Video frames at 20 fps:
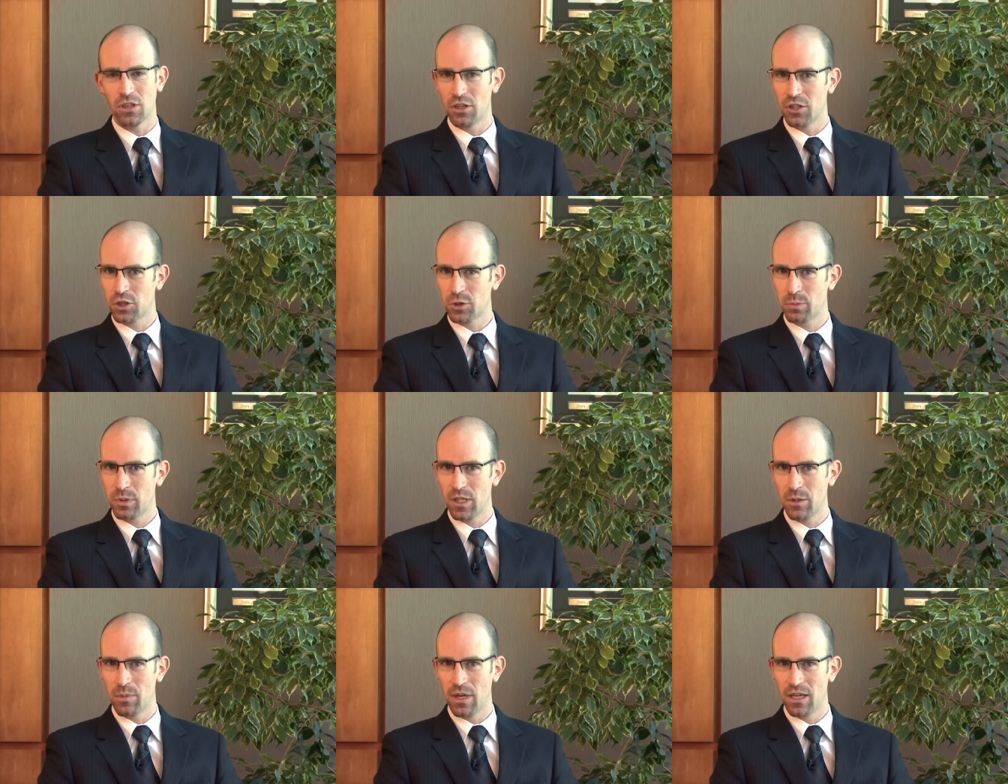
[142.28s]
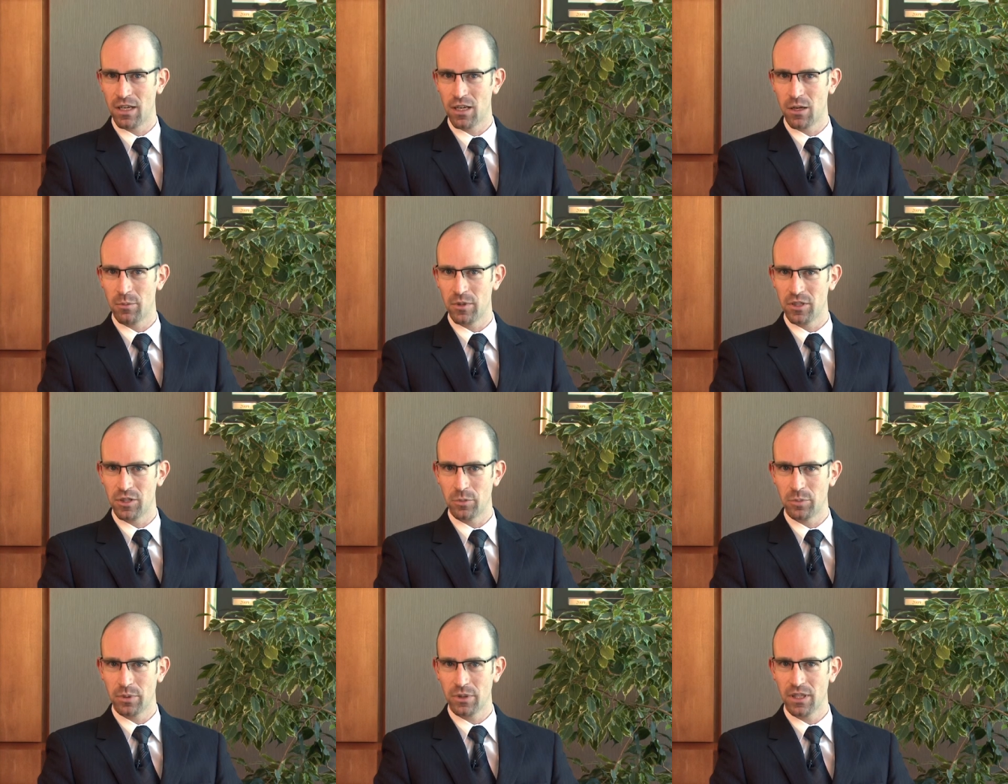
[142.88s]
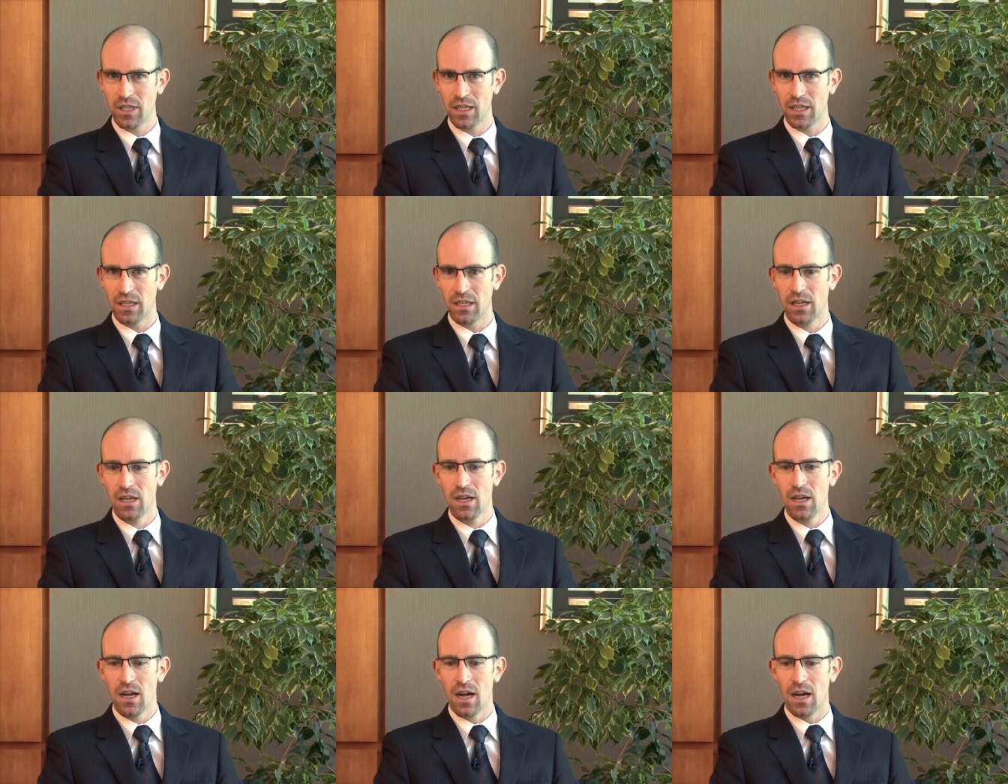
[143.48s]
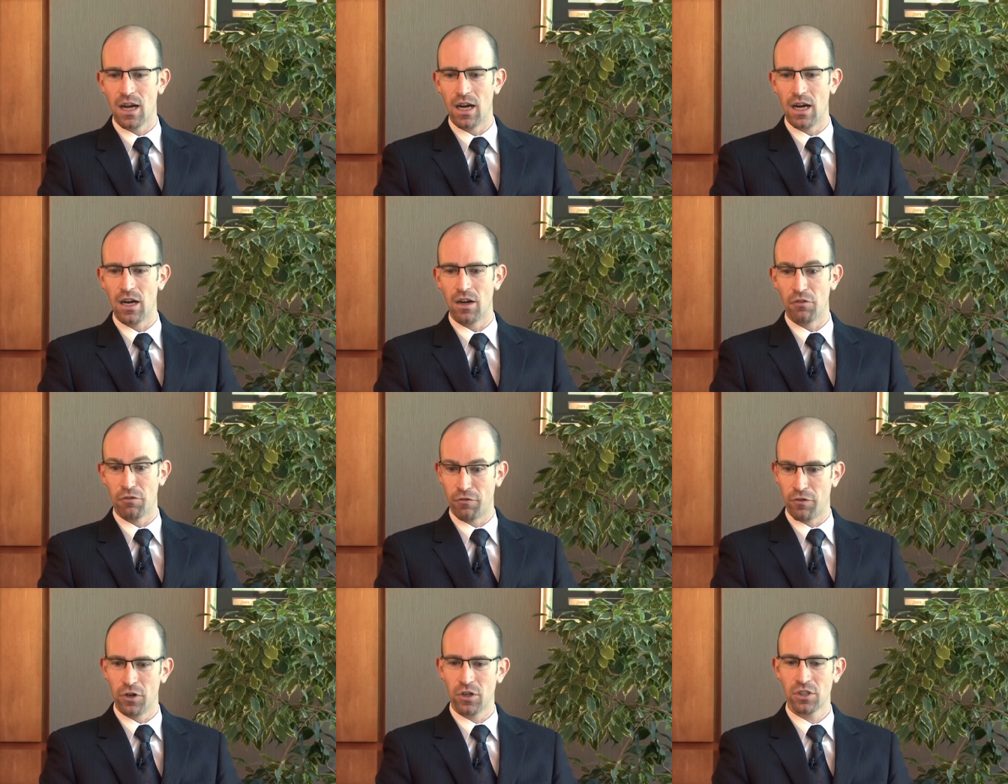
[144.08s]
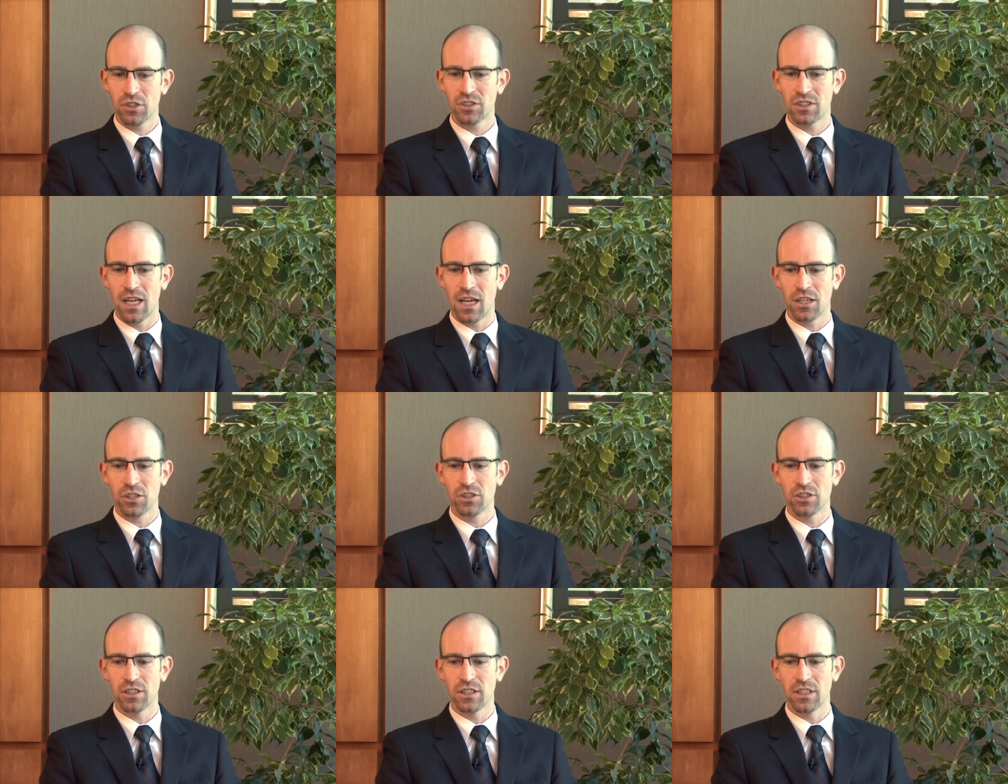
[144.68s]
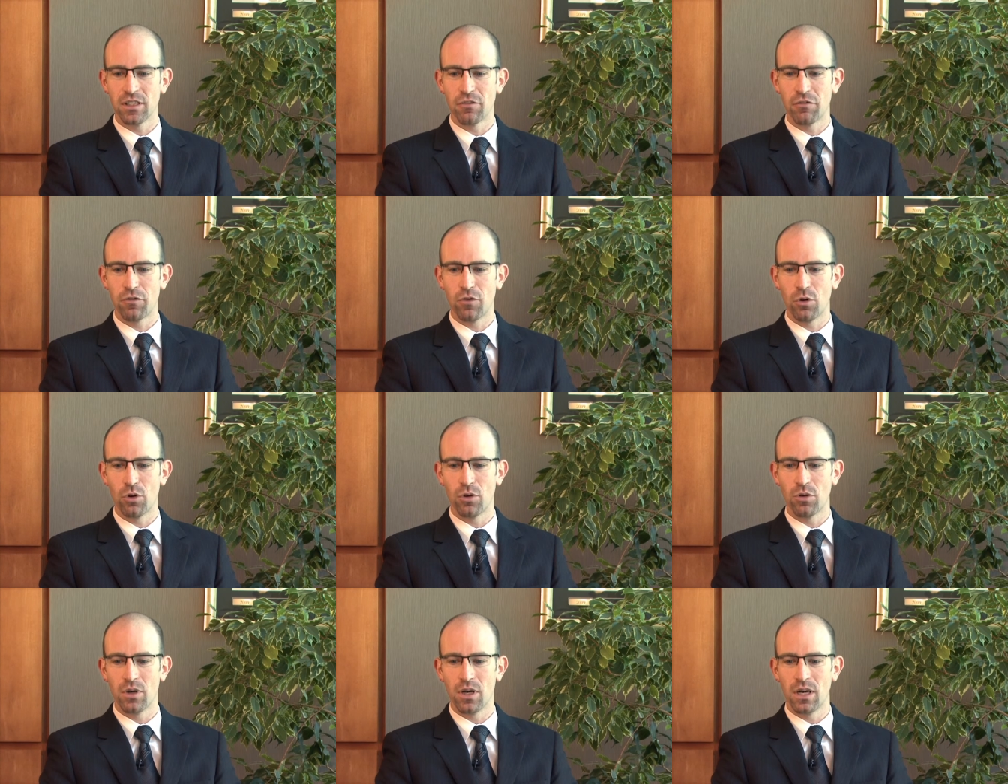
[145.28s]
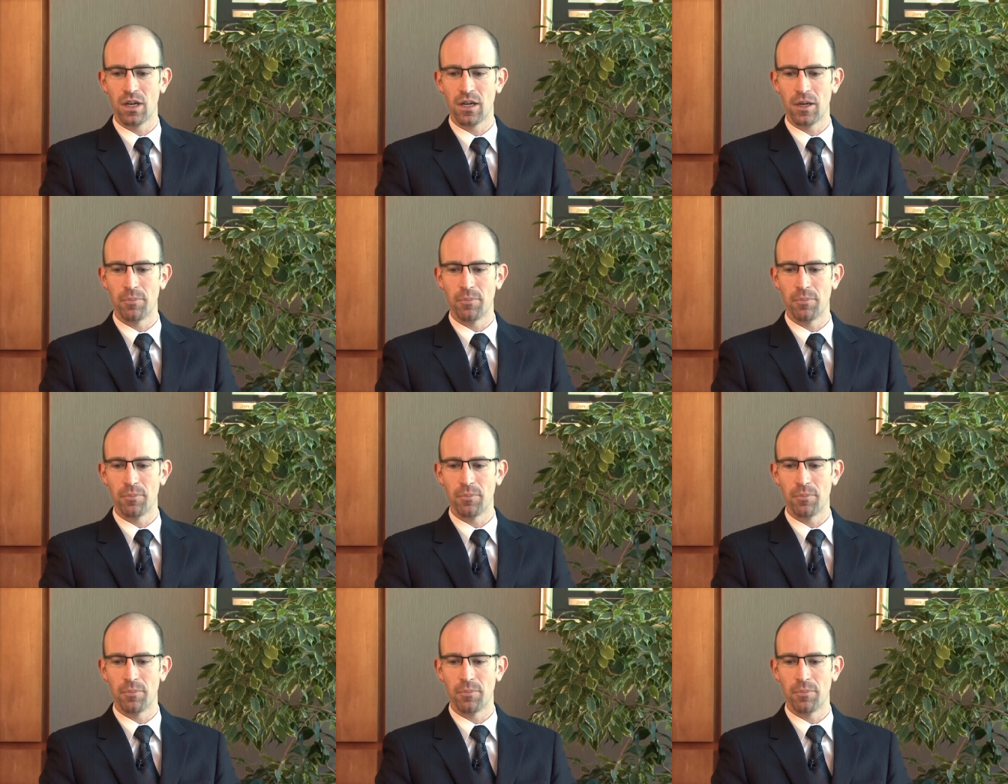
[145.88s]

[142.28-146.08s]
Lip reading: RSP may come into play. First, actually, for